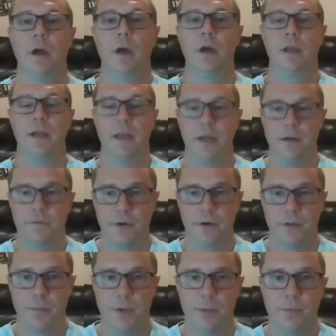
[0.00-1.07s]
get in front of
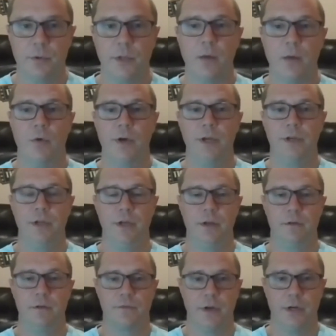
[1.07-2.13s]
the people I wanted to get in
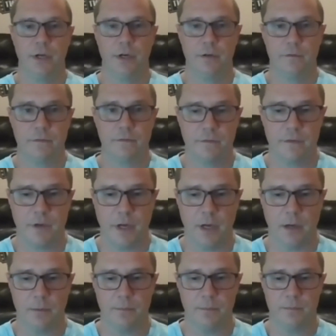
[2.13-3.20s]
front of.
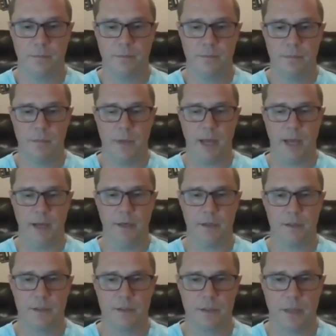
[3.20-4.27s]
And
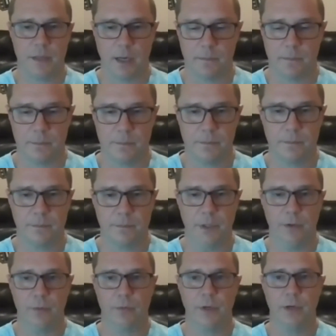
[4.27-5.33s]

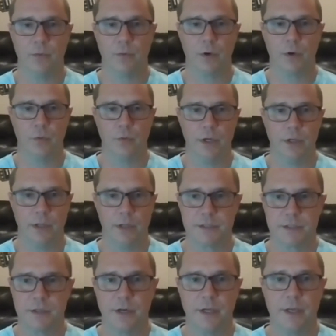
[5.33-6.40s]
it worked well. I
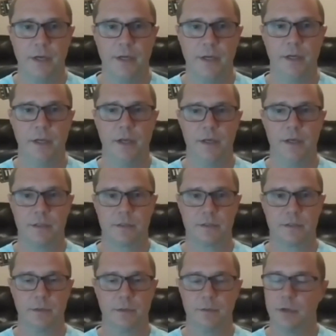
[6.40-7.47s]
started getting hits,
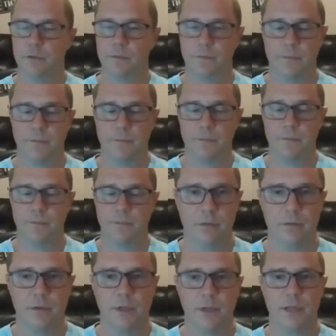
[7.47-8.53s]
starting having
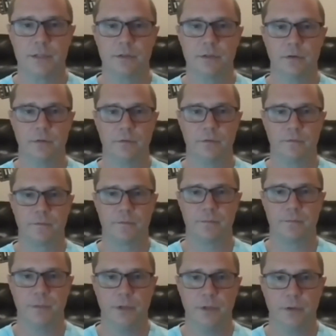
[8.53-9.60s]
lots of
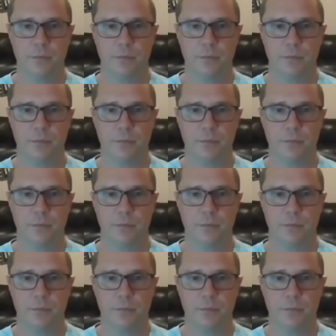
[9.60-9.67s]
you know